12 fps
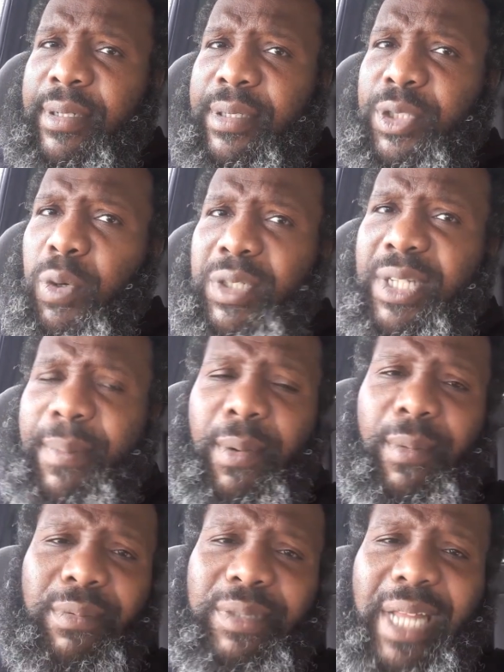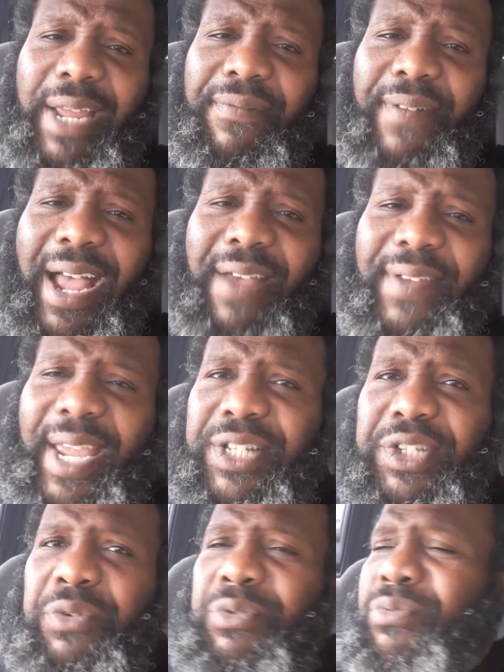George Zimmerman was like 5'8",
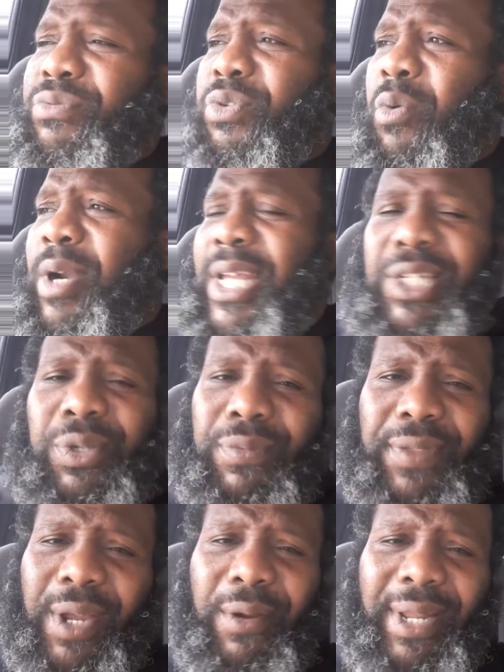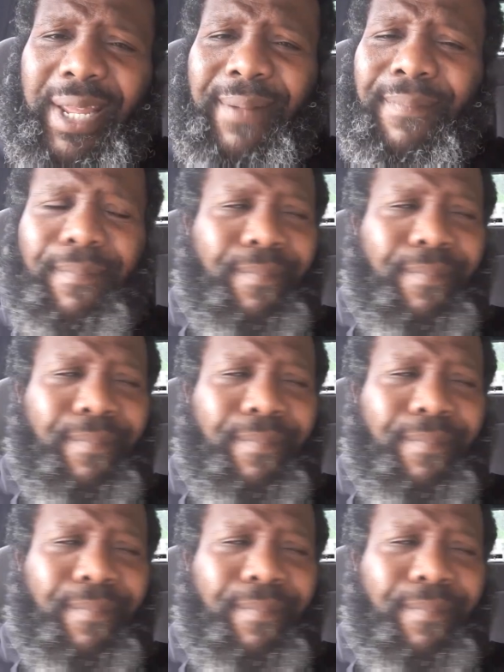220, 230.